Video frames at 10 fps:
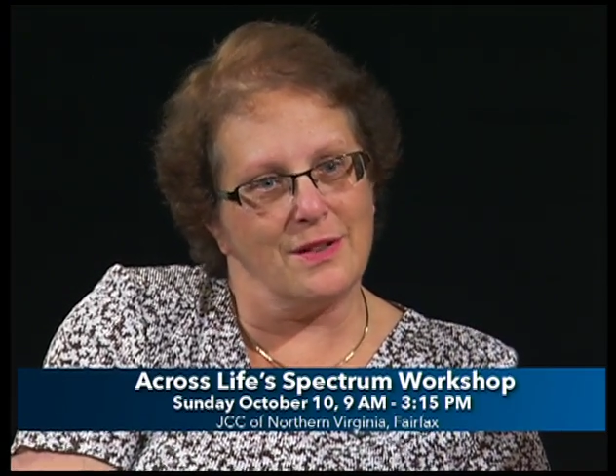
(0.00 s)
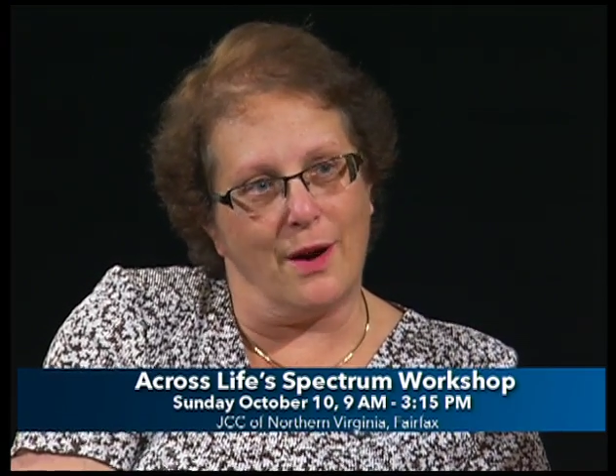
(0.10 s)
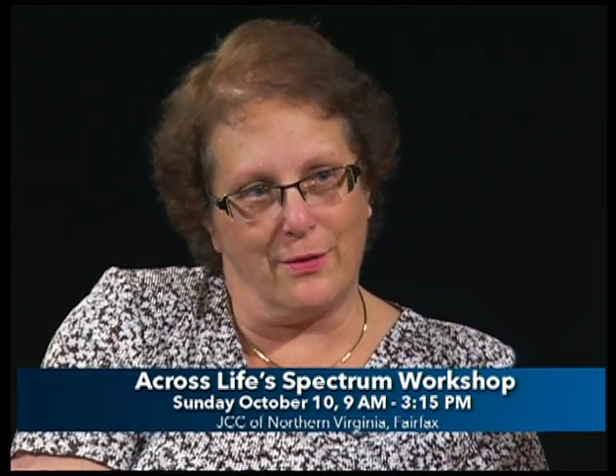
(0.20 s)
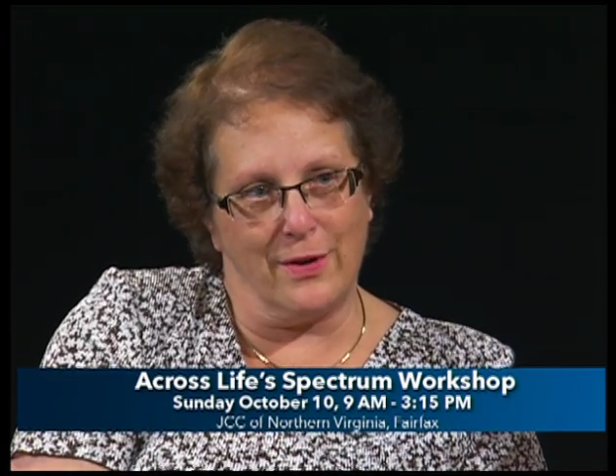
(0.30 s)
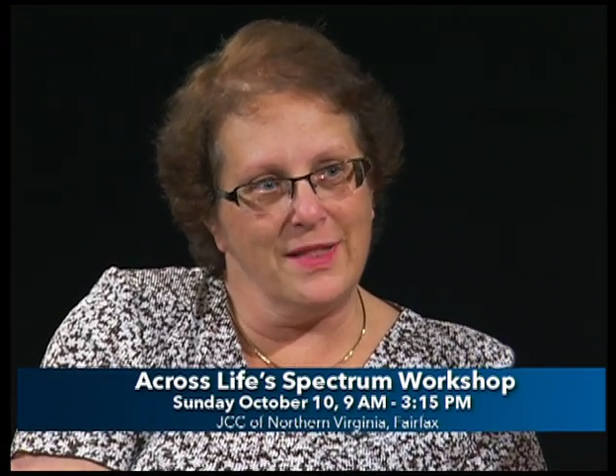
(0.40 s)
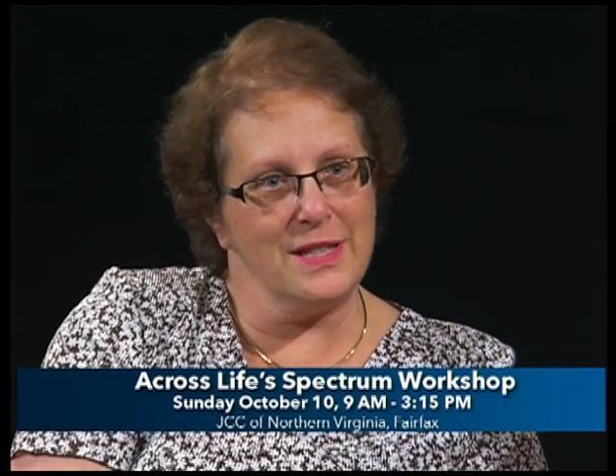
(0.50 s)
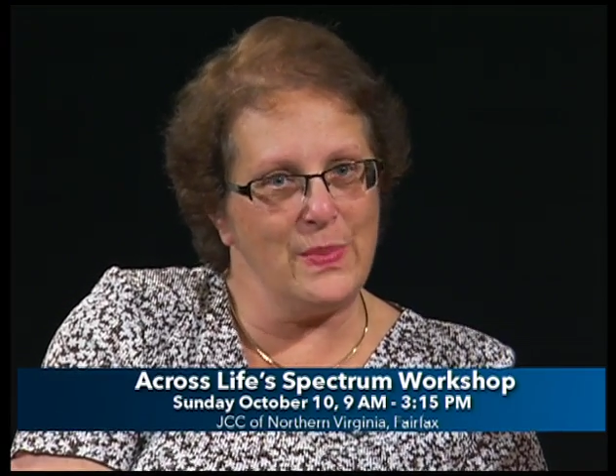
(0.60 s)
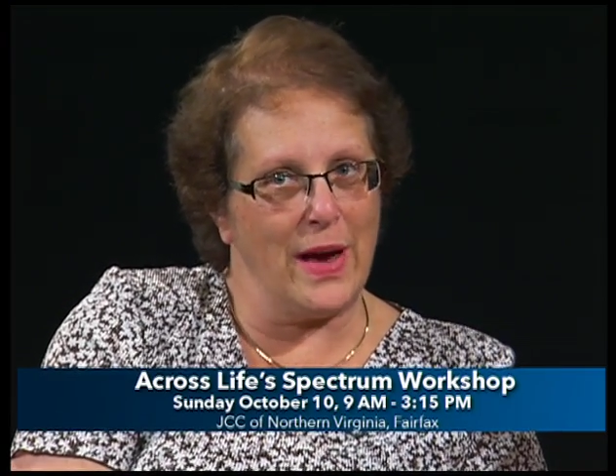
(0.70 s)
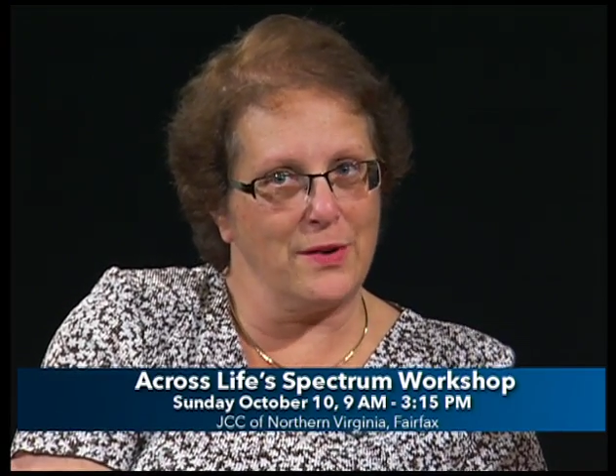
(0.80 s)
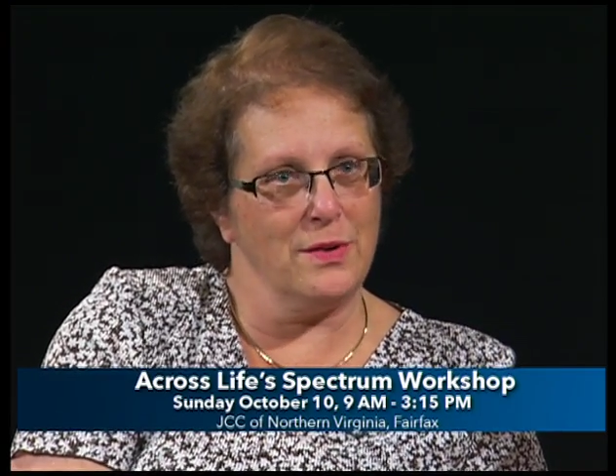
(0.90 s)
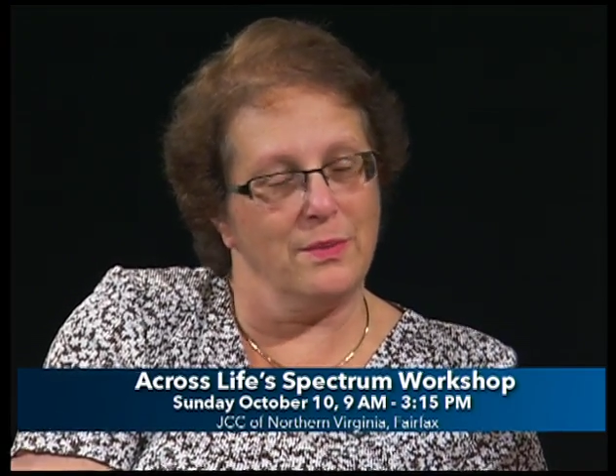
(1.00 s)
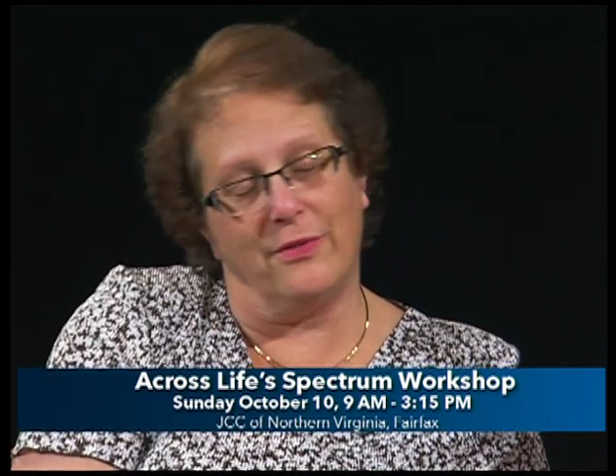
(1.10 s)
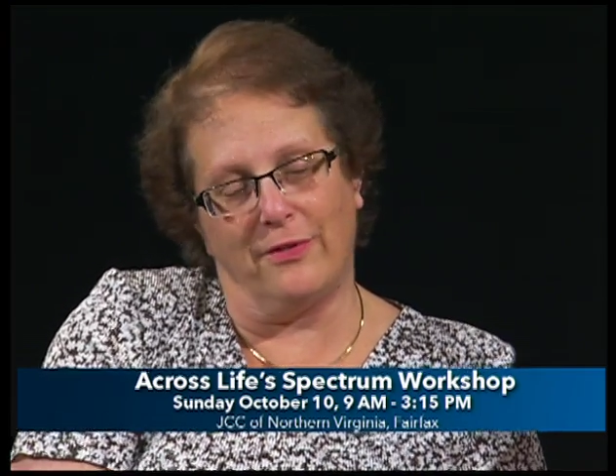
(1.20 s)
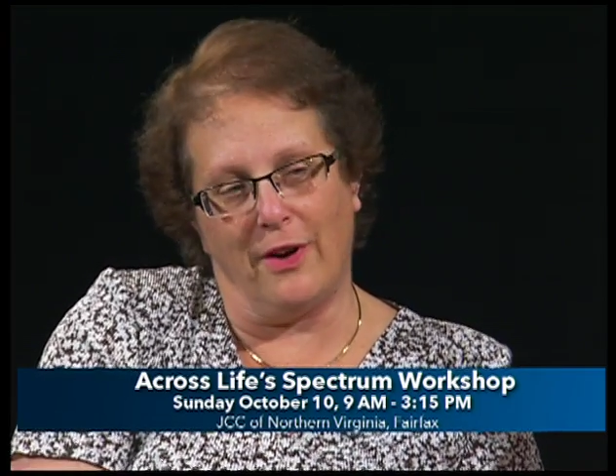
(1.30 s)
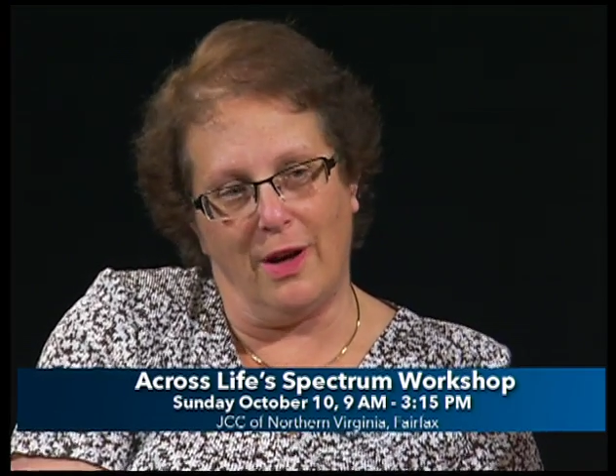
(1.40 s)
covering the spectrum
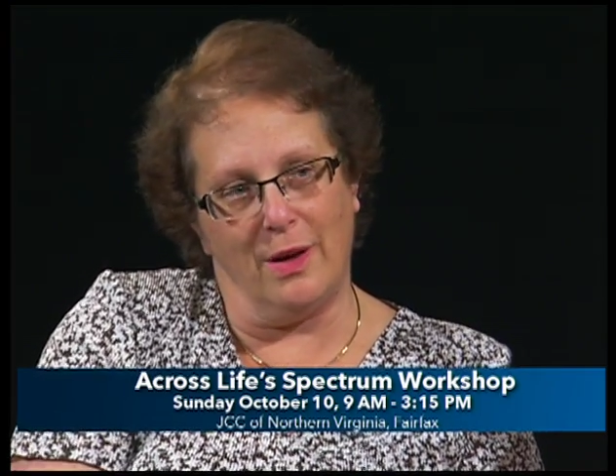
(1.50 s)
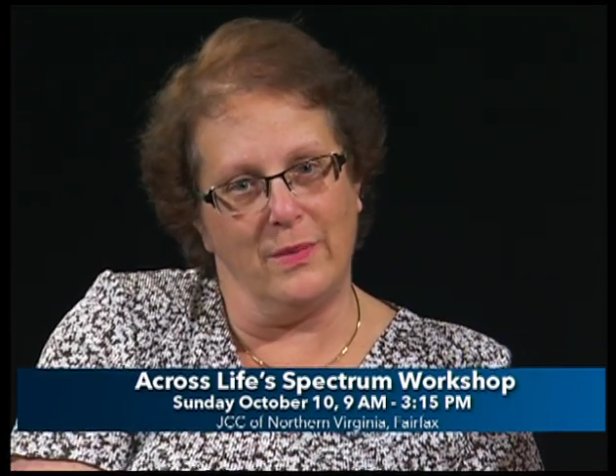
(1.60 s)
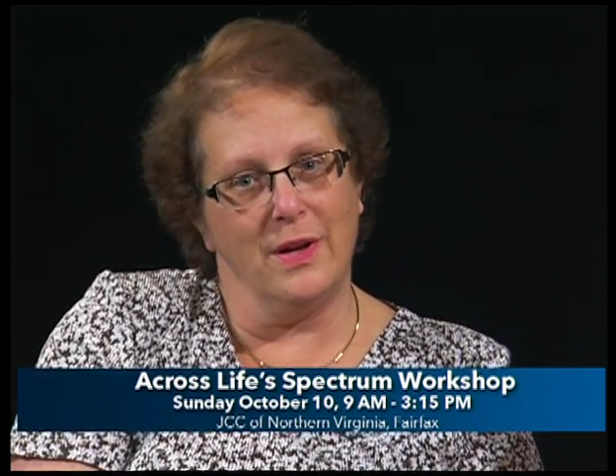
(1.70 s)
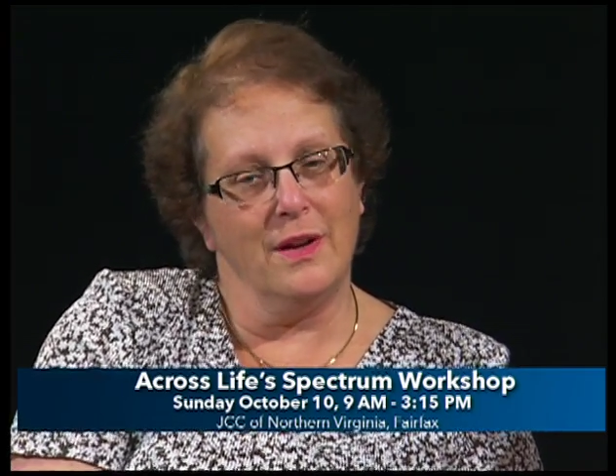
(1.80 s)
from